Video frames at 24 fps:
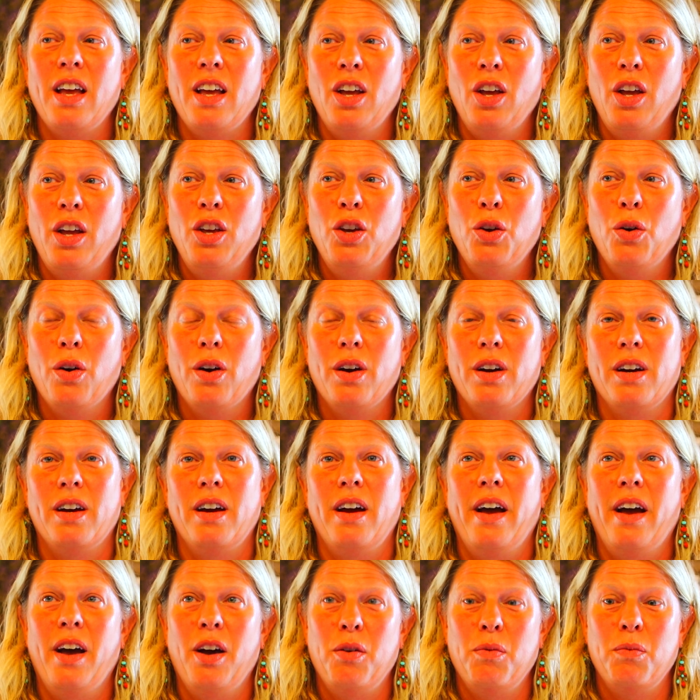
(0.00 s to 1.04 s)
Your
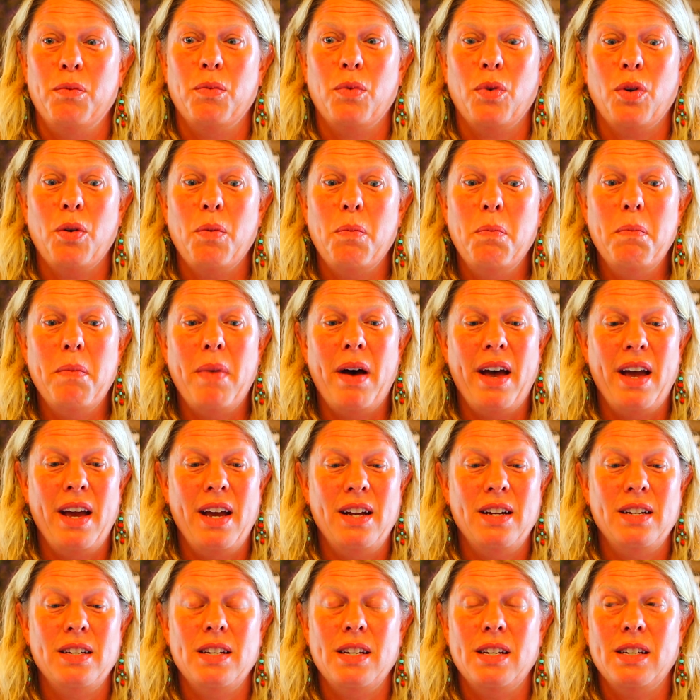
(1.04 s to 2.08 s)

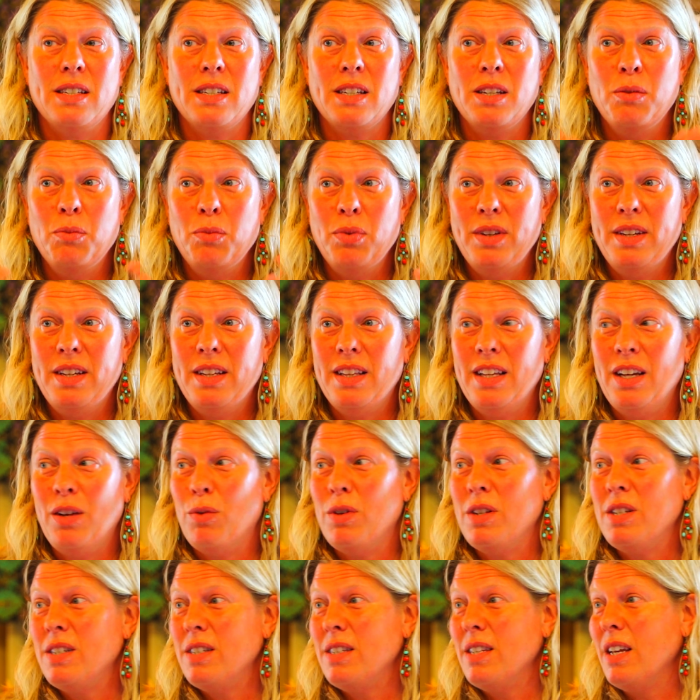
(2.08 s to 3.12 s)
mind is completely
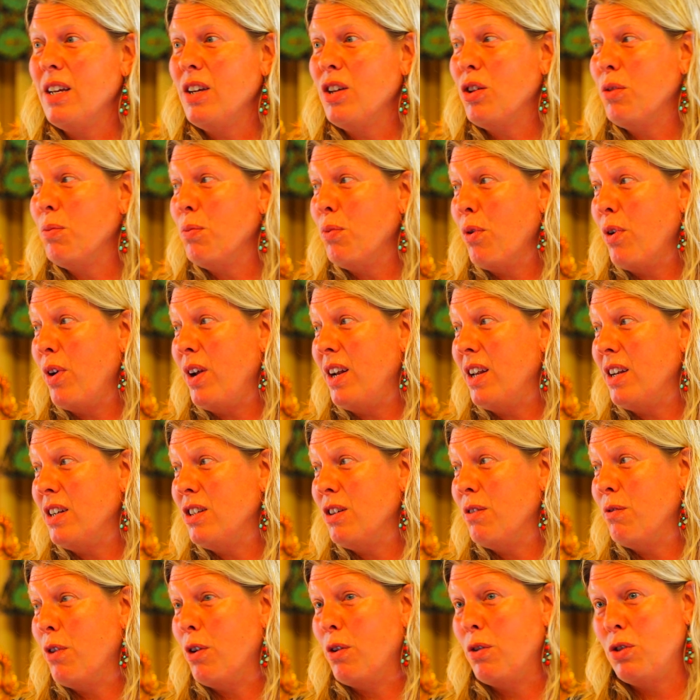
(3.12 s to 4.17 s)
with single-pointed
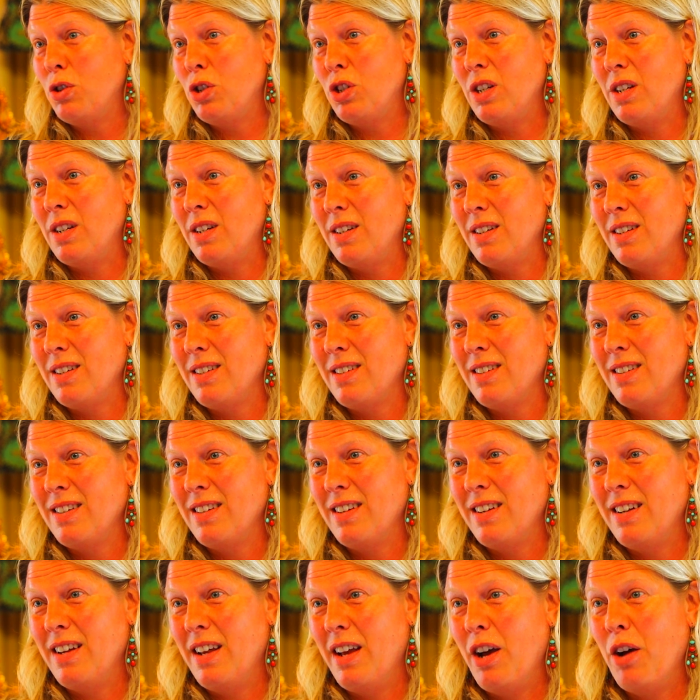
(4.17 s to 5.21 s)
devotion,
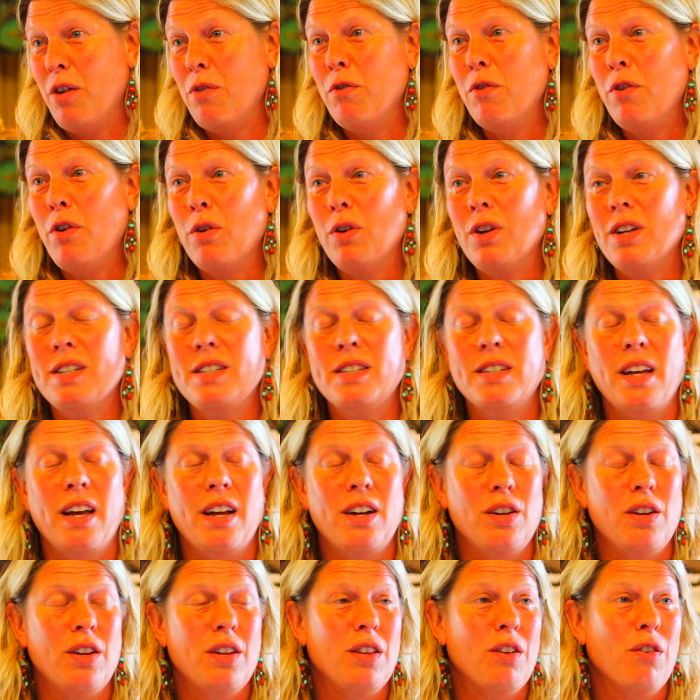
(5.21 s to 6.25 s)
focused
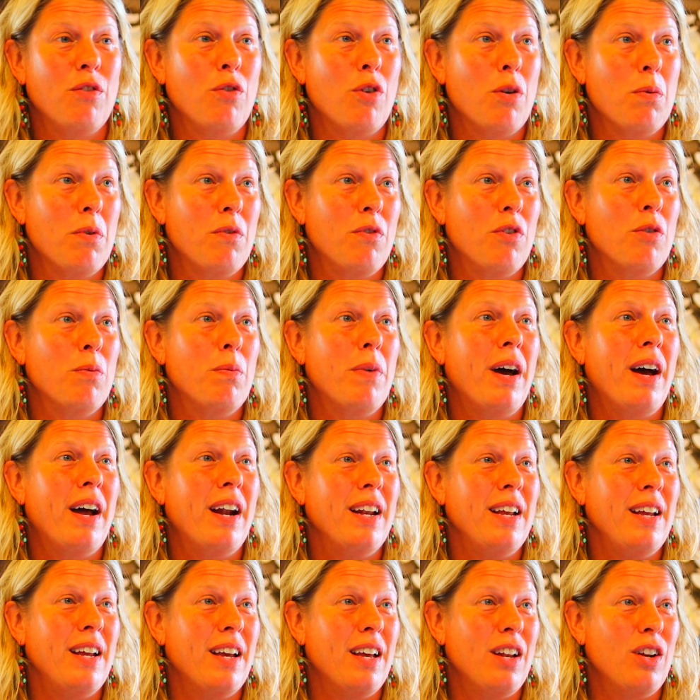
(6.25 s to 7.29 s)
on the form of her
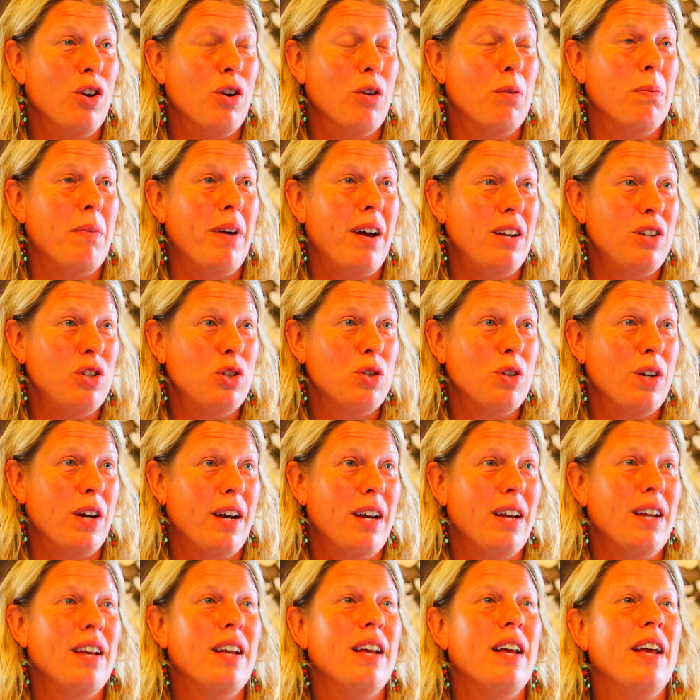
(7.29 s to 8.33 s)
body and her
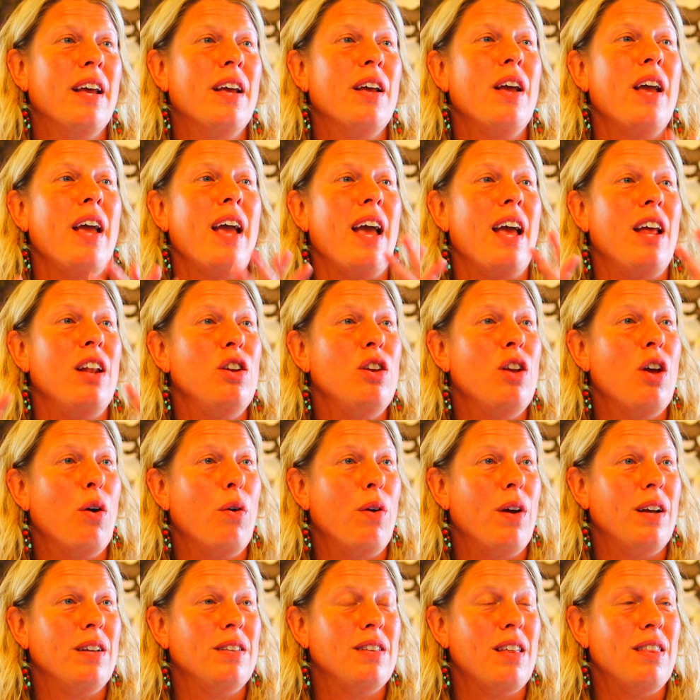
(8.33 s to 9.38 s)
mantra, and
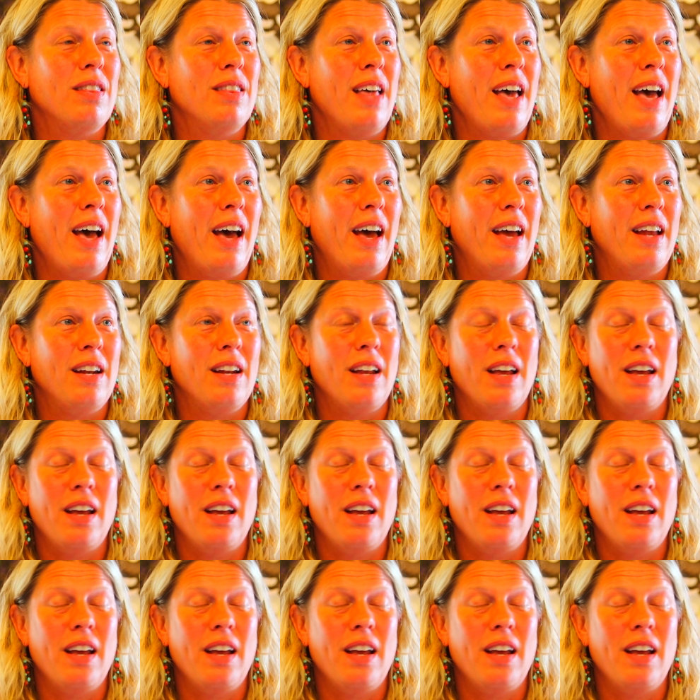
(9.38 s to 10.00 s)
knowing that